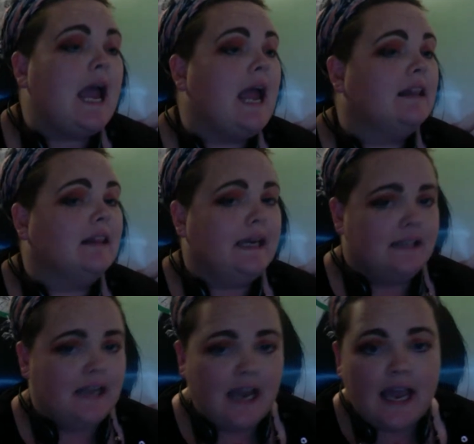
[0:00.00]
and
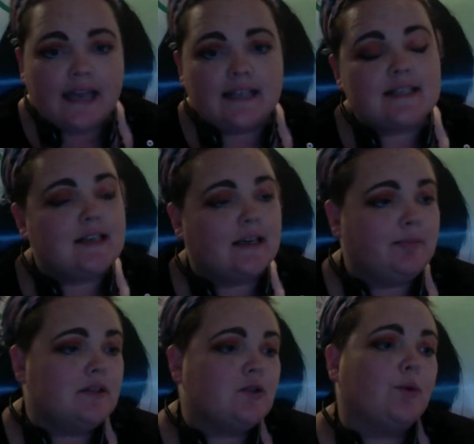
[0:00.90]
lay their eggs
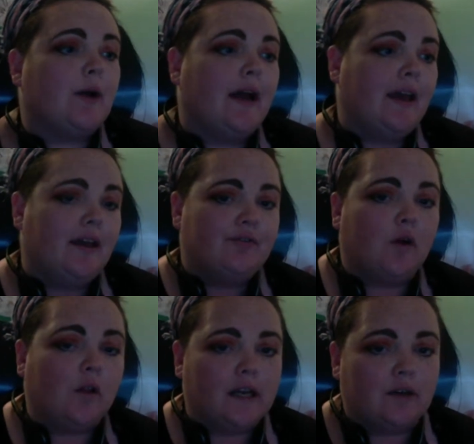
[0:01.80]
deep into our
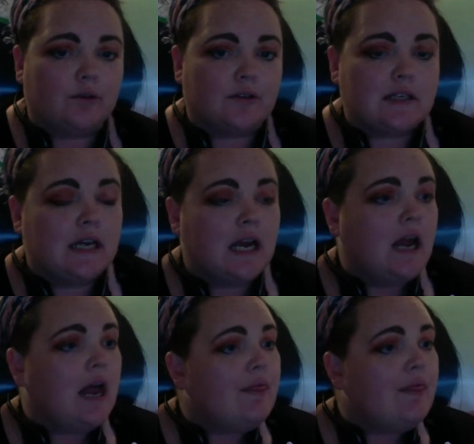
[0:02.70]
hair follicles.